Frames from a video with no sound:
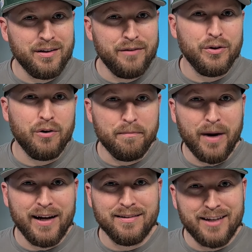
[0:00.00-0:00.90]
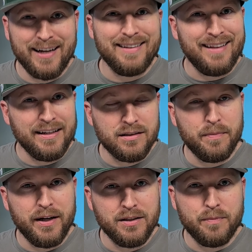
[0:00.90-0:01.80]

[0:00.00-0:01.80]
even though it might take less space,